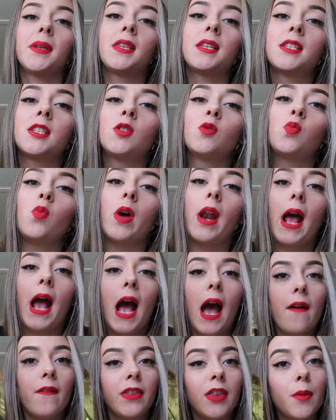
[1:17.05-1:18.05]
but this is what I
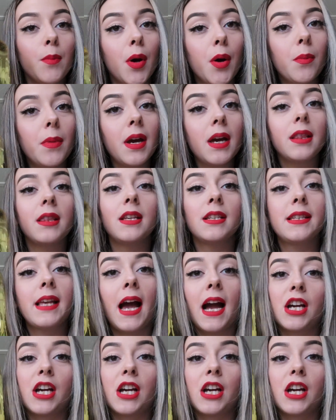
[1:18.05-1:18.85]
have at the moment, and this